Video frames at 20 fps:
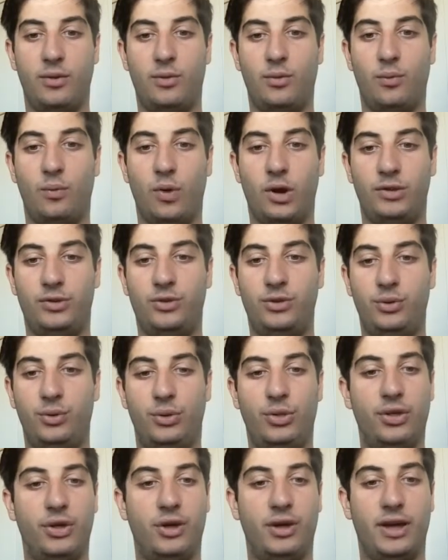what do
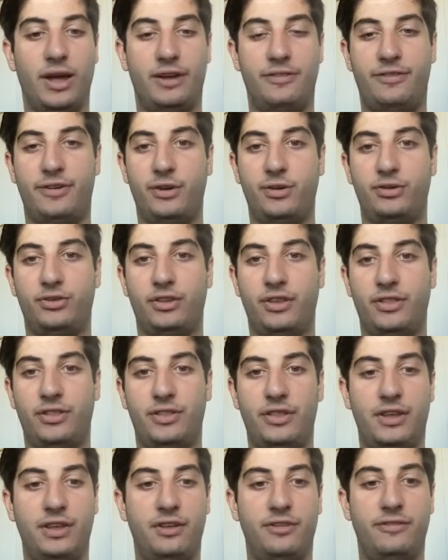the headphones
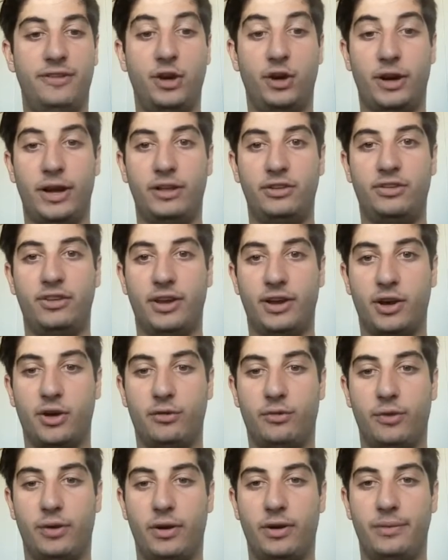and the VR headset go
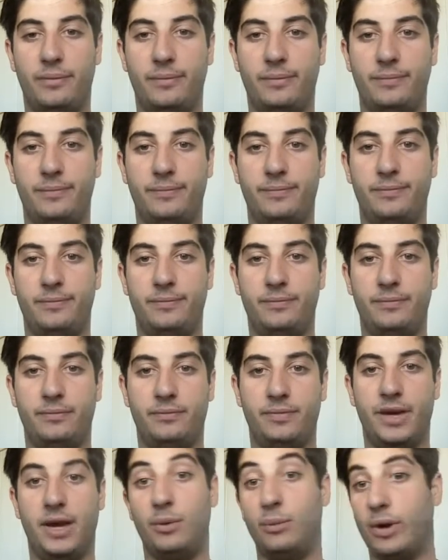for?
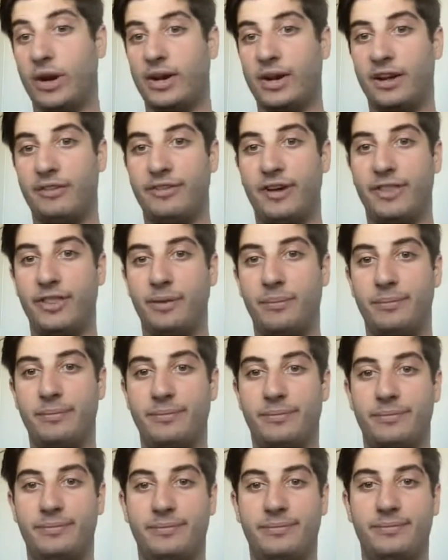And where can I
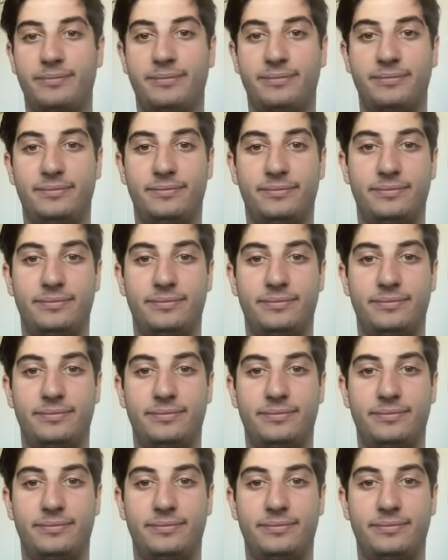find it?